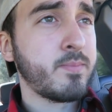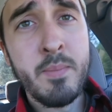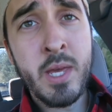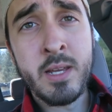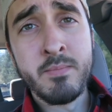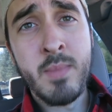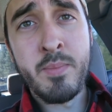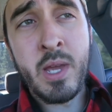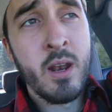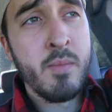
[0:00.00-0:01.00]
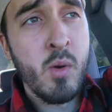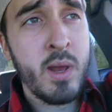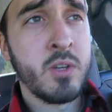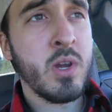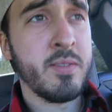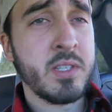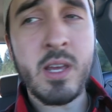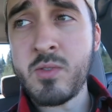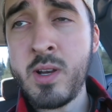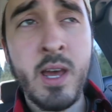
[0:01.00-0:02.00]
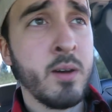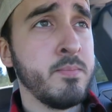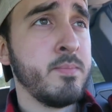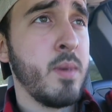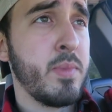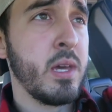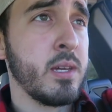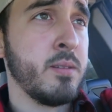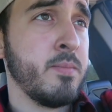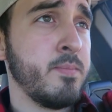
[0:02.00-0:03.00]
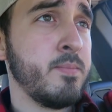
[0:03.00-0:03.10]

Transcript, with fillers: I'm thinking, I'm thinking on my way to Travis's house right now. I'm thinking.